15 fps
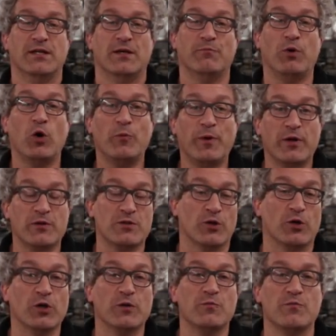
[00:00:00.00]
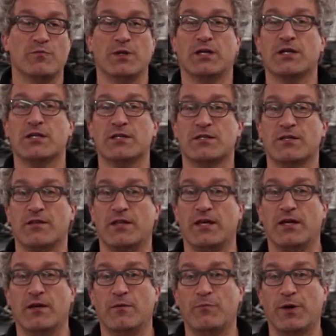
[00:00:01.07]
And ball bearings are good because
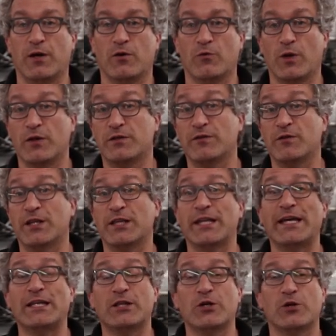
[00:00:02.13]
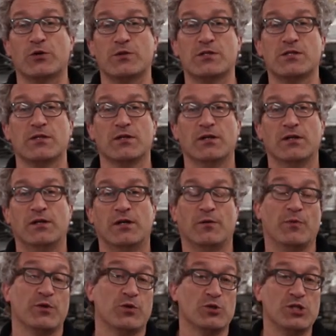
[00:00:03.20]
they bear relatively light loads, uh,
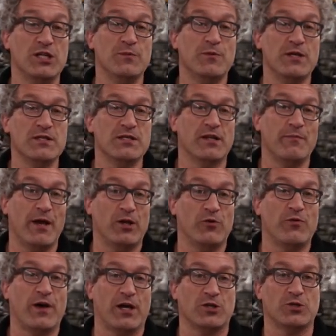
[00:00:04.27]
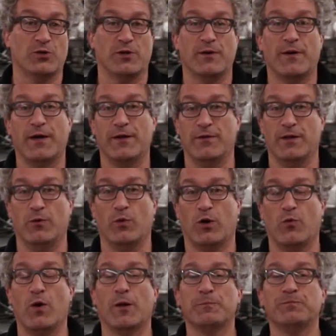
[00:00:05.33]
but they're cheap, easy to manufacture, and they
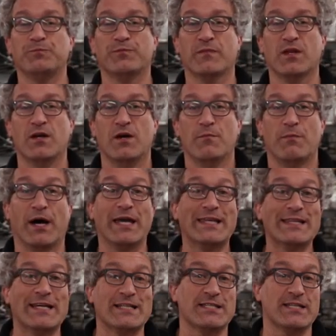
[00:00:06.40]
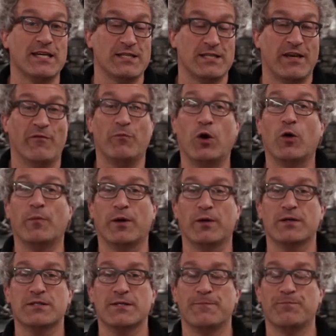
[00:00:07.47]
work well. My inline skates have ball
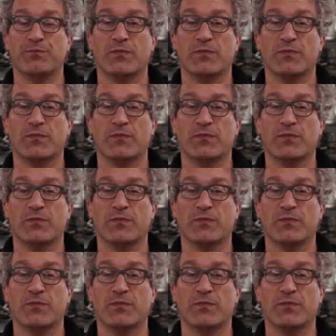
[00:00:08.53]
bearings.